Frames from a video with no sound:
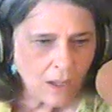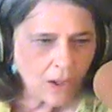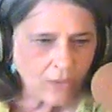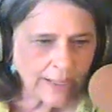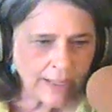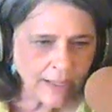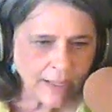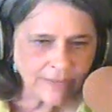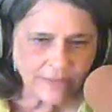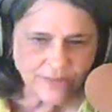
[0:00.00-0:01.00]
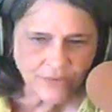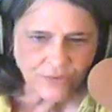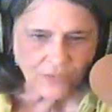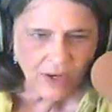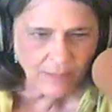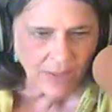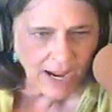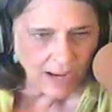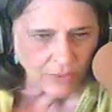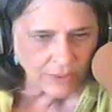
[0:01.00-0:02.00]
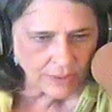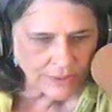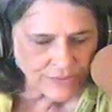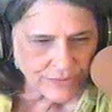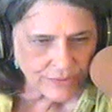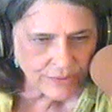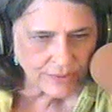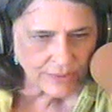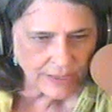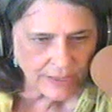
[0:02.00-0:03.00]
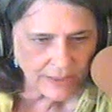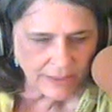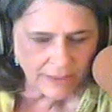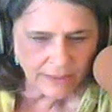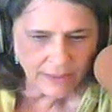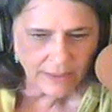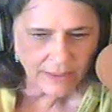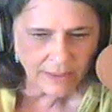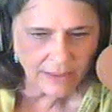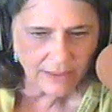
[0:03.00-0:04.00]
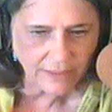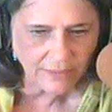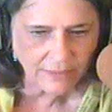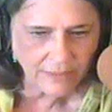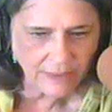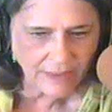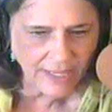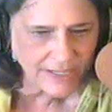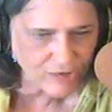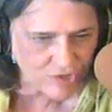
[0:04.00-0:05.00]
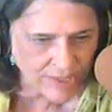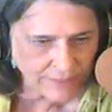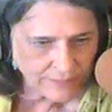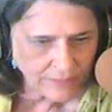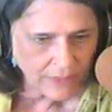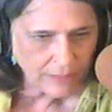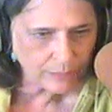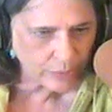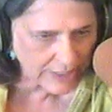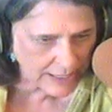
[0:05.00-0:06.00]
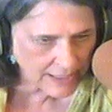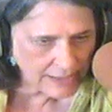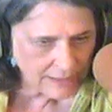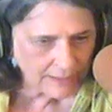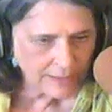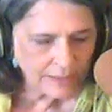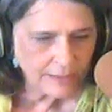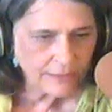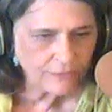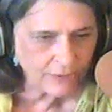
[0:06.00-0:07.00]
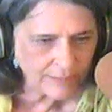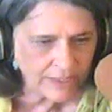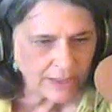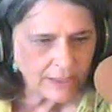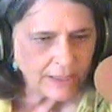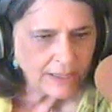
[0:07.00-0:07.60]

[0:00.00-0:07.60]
Okay. This is from our listener in Asia, Bree Freeman.